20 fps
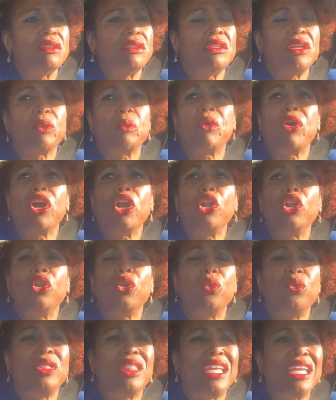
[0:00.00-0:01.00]
there were
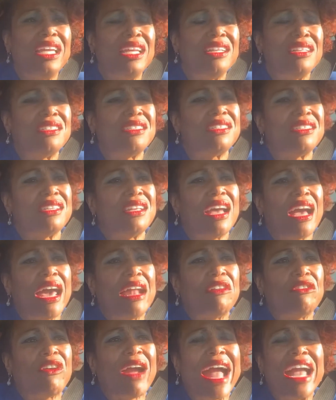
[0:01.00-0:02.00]
lootings
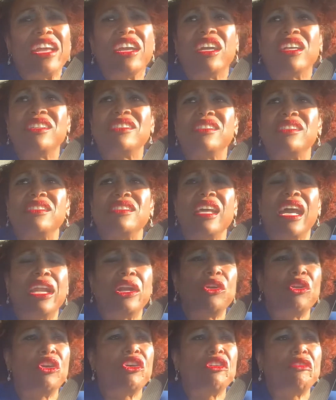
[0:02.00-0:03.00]
and riots, and
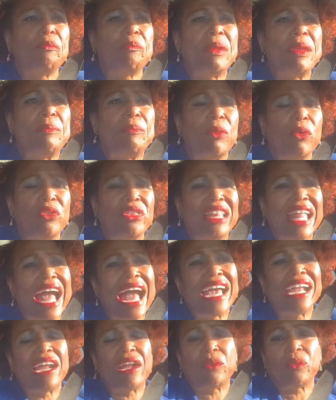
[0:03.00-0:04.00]
a lot of people
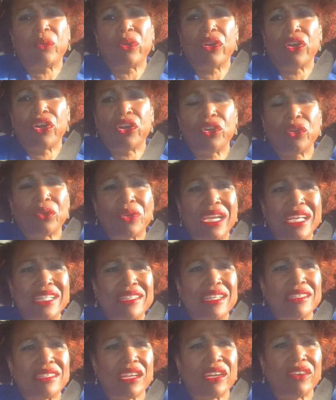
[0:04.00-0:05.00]
died and were hurt
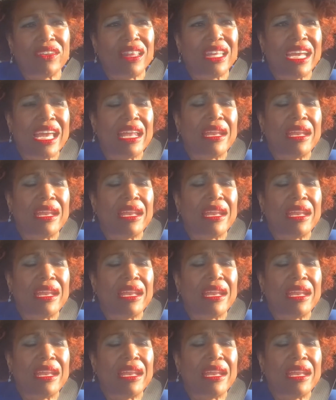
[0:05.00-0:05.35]
unnecessarily.